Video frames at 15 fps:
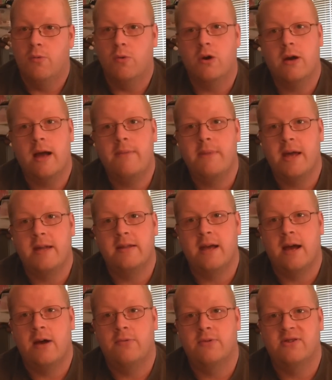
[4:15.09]
where I'm at
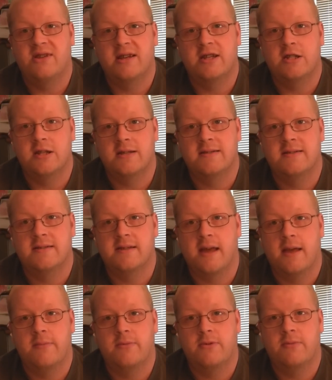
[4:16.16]
now with Sega Genesis
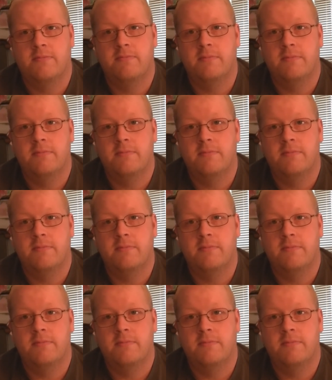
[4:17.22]
games,